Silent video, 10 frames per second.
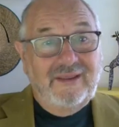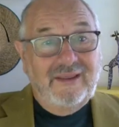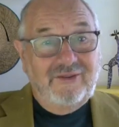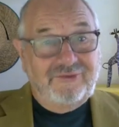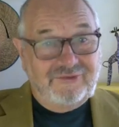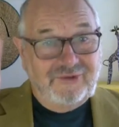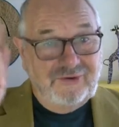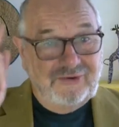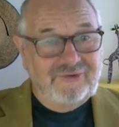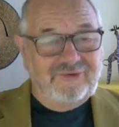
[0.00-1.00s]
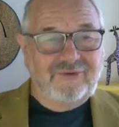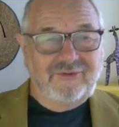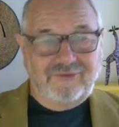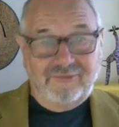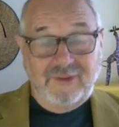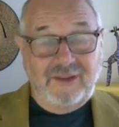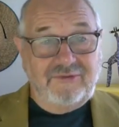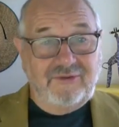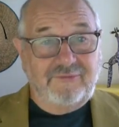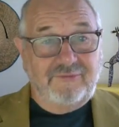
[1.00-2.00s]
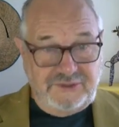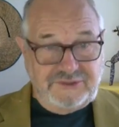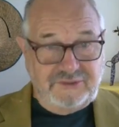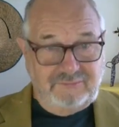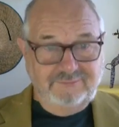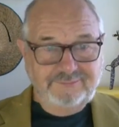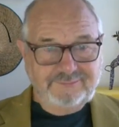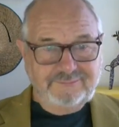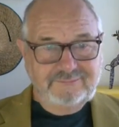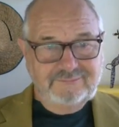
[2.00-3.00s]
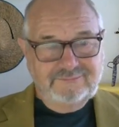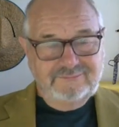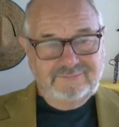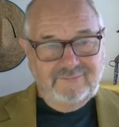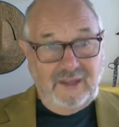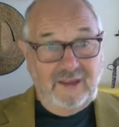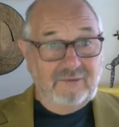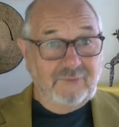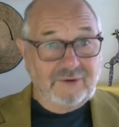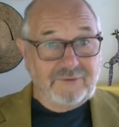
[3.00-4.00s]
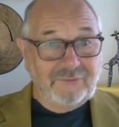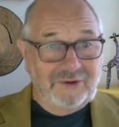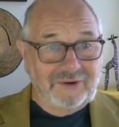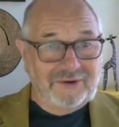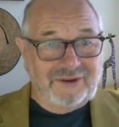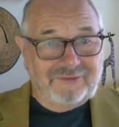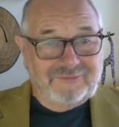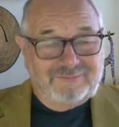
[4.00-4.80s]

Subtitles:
has turned into this amazing friendship and wonderful holidays.